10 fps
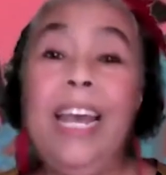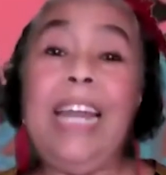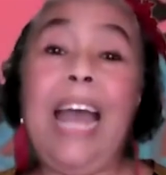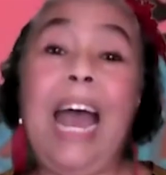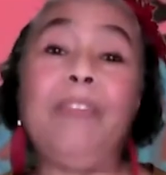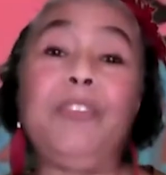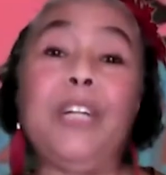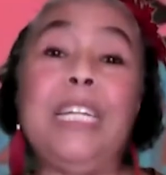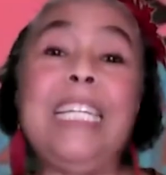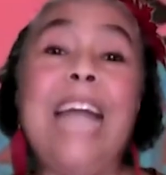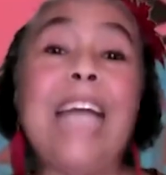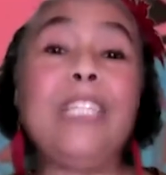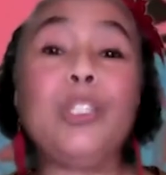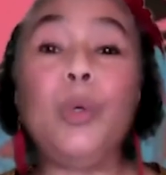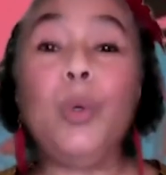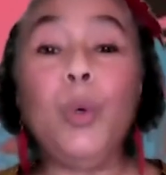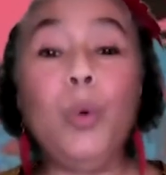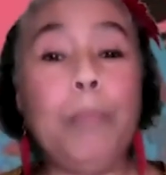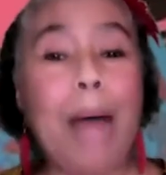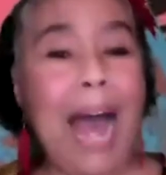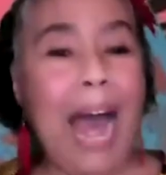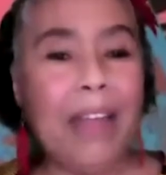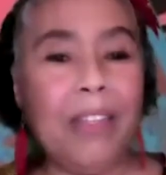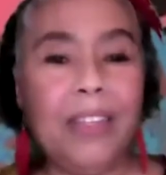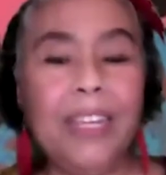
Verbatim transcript: And after a nice cool bath,